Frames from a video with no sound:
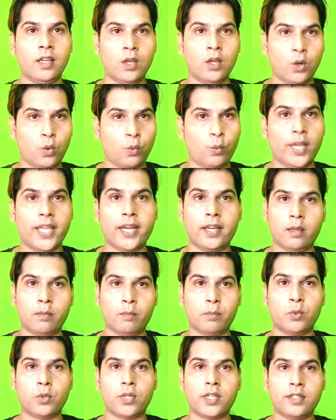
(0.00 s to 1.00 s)
Very
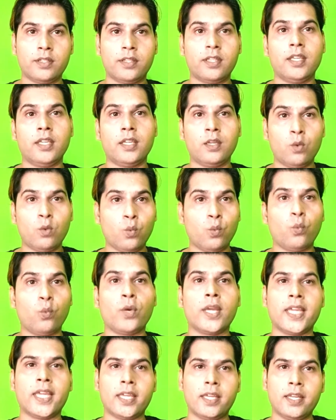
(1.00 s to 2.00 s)
important thing,
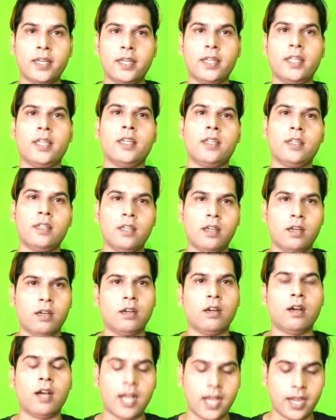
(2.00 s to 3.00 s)
we need
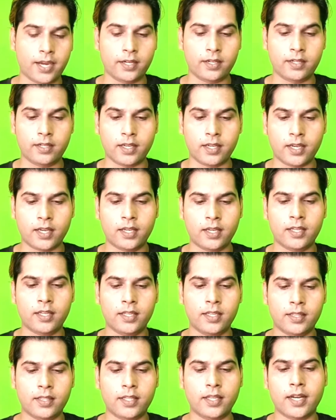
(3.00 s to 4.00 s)
idea.
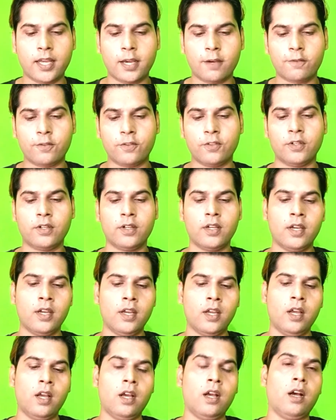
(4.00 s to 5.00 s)
Then after,
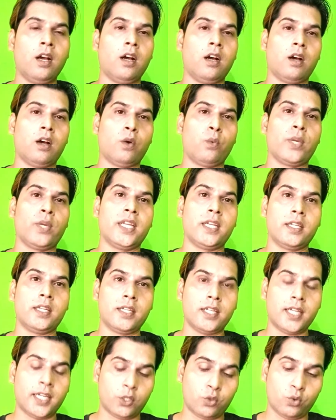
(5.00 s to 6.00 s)
we
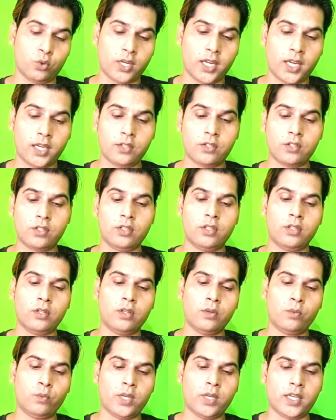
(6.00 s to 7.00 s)
need
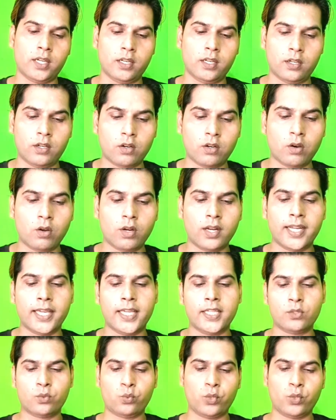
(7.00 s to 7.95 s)
education, we need knowledge, we